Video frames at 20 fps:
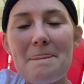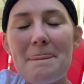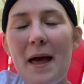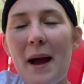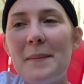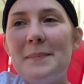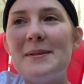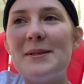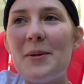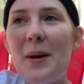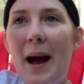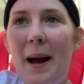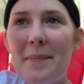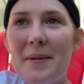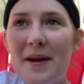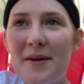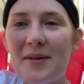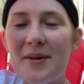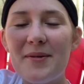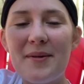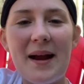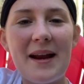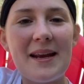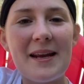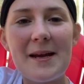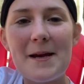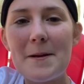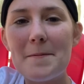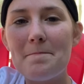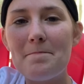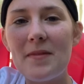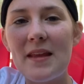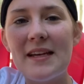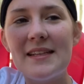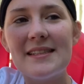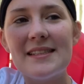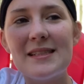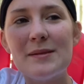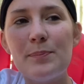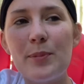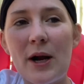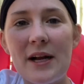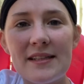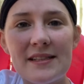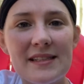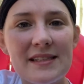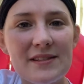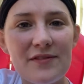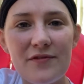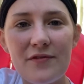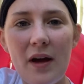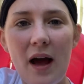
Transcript: I'm so happy I reread it. It's Brent's